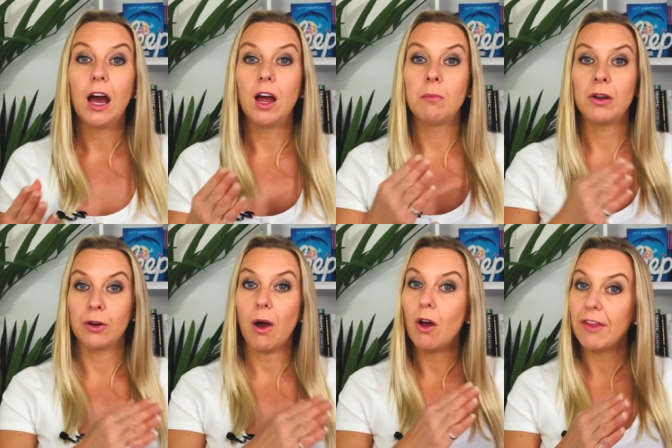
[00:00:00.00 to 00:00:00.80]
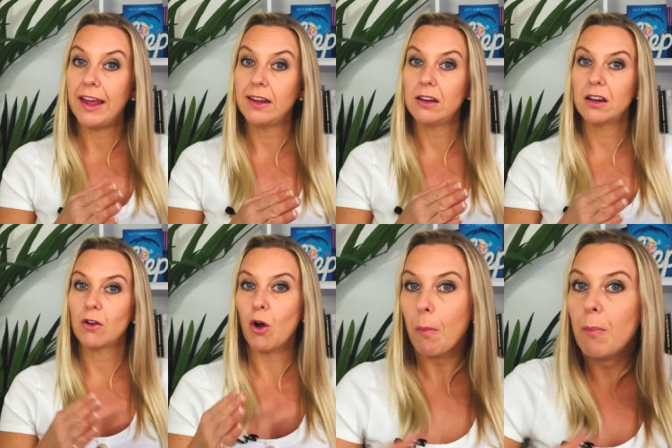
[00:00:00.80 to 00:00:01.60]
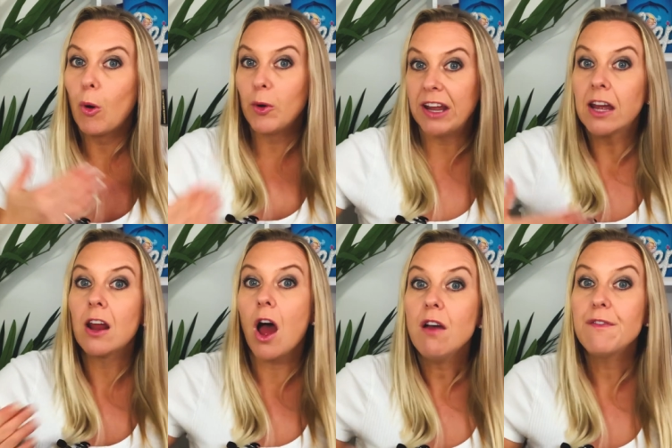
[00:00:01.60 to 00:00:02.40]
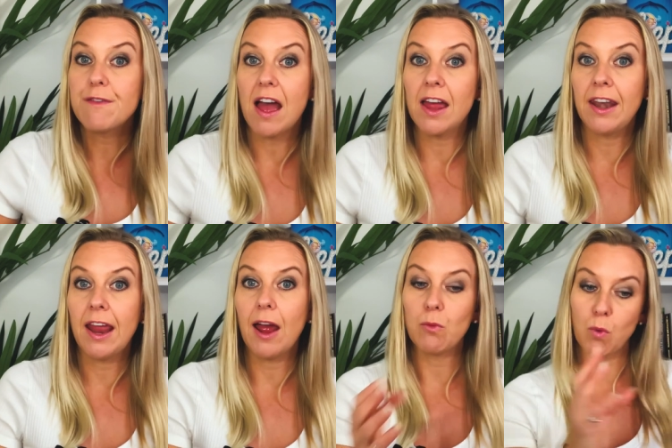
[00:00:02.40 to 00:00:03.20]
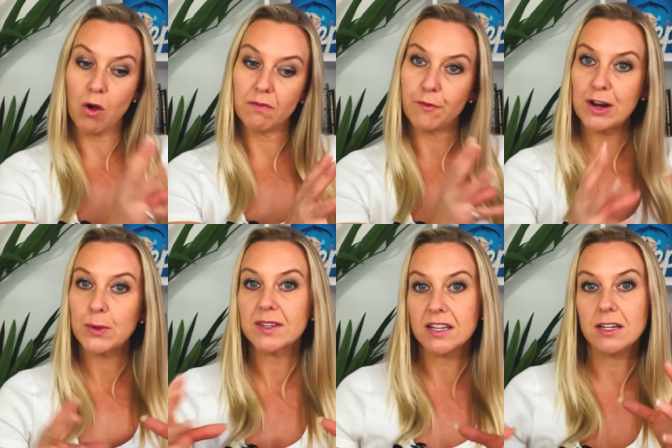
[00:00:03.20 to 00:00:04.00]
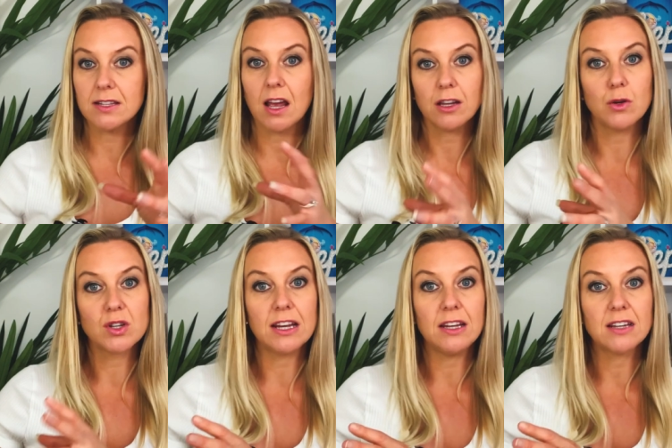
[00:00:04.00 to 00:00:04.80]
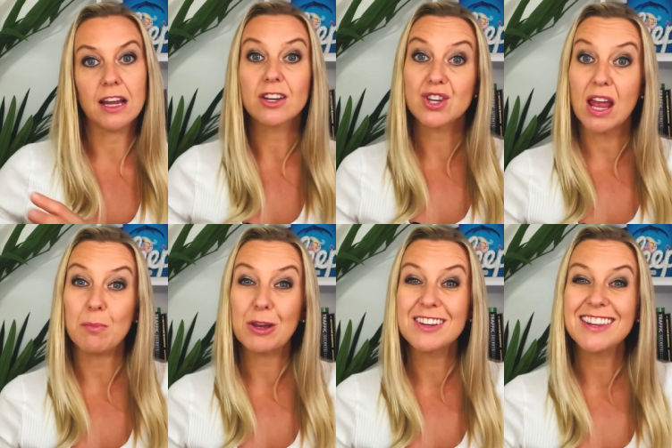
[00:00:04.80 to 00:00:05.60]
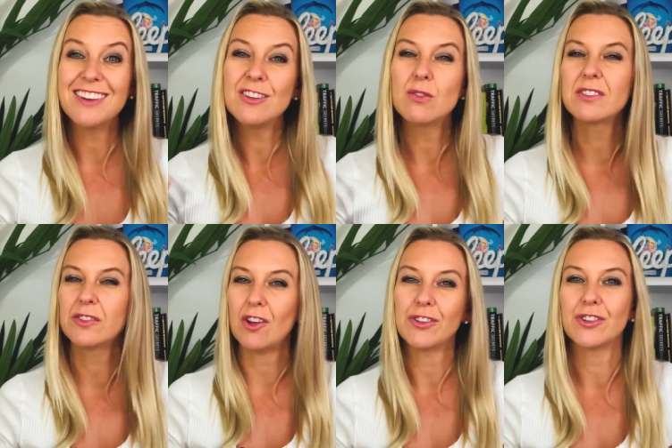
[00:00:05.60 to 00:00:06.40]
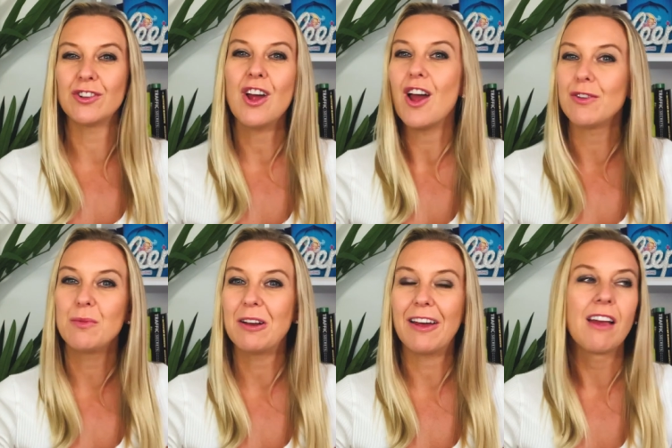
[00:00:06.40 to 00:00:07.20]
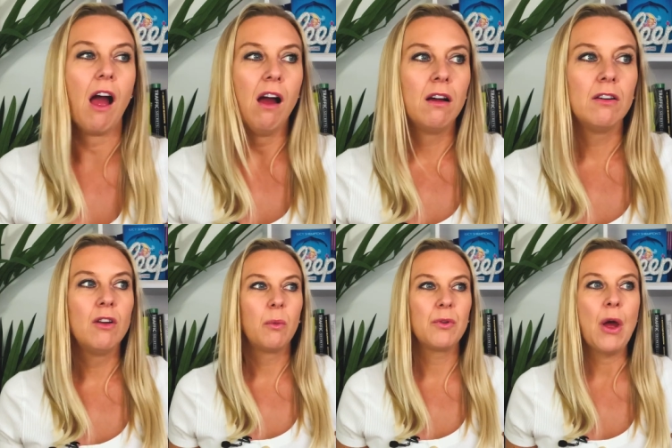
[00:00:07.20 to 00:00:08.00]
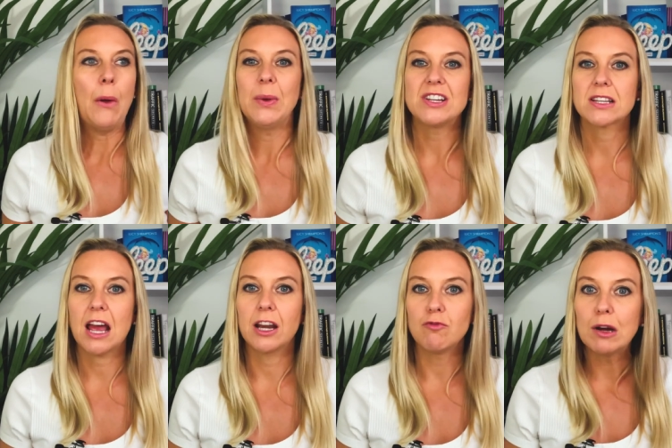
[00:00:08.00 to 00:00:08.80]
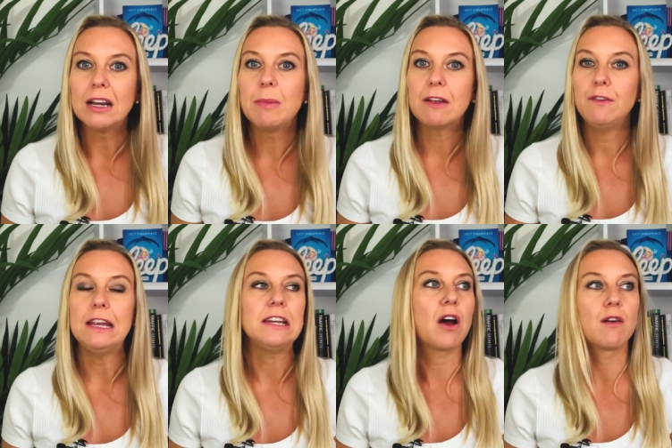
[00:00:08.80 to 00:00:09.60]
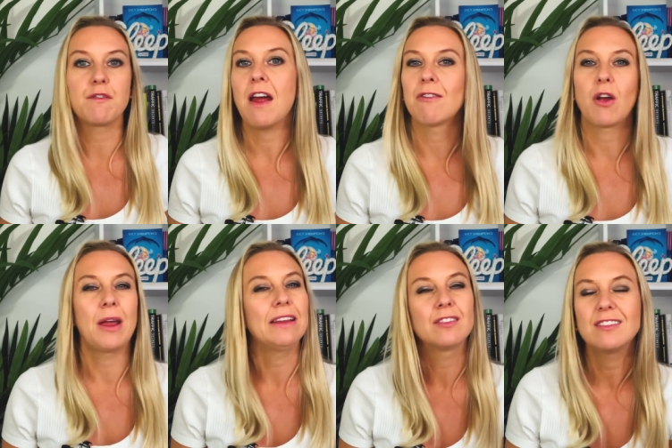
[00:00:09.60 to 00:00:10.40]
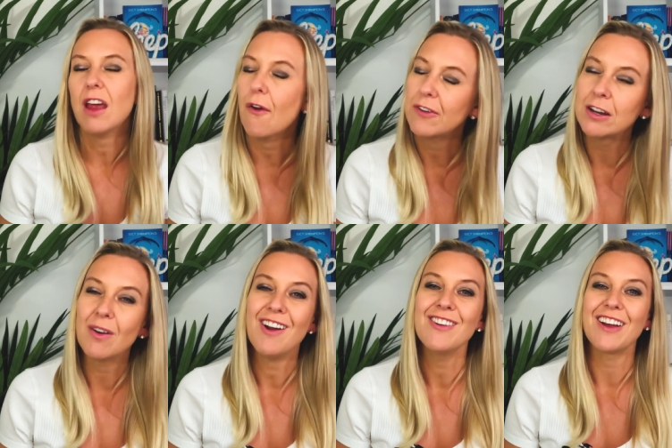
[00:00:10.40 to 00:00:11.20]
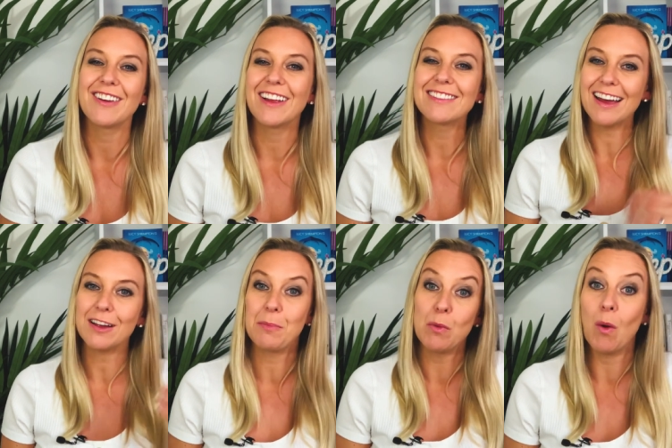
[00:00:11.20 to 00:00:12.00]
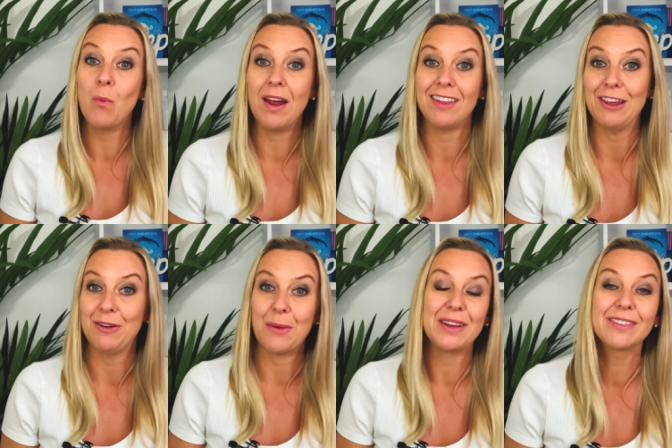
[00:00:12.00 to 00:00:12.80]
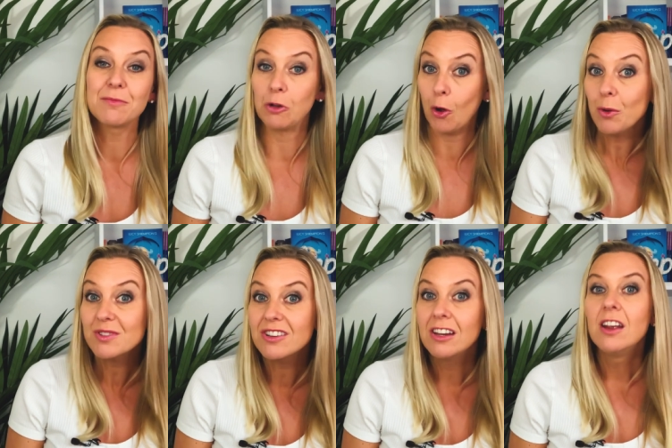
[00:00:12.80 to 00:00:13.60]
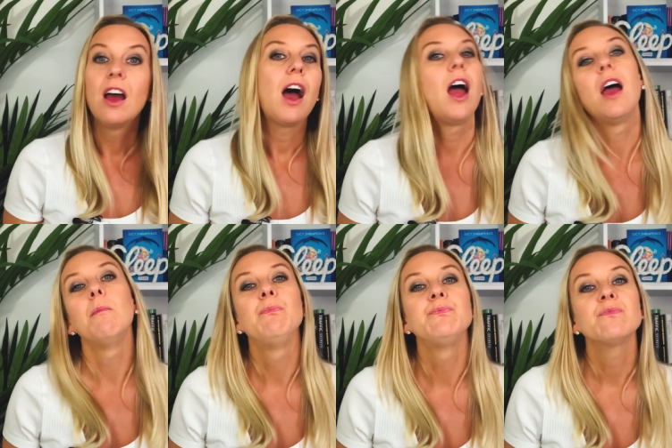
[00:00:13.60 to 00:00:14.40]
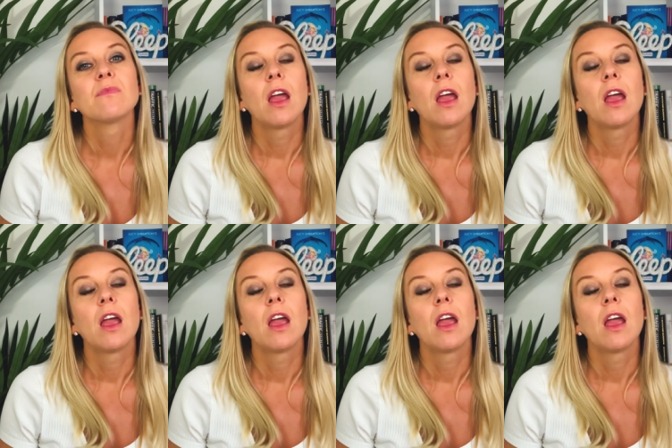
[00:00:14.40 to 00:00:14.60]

um, you know, are they onboarding enough, and at what frequency does that usually take shape? Because then you will start to know, you'll be like, no, well, no, we just had a really big feed half an hour ago, it's definitely not hunger. Like, that can be one way that you know it's not. Um,